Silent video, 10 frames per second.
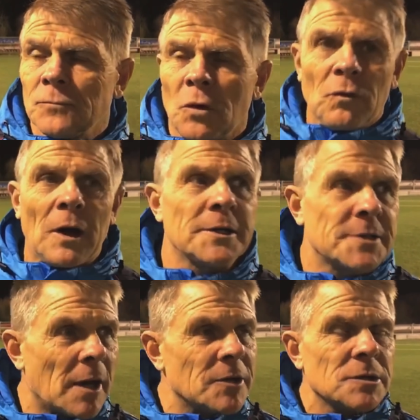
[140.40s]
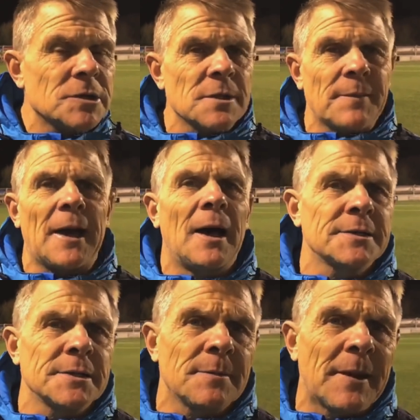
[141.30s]
Well, rightly so. It's not just about
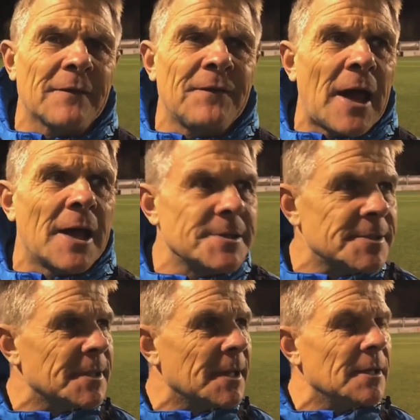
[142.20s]
us. It's about the fans, isn't it?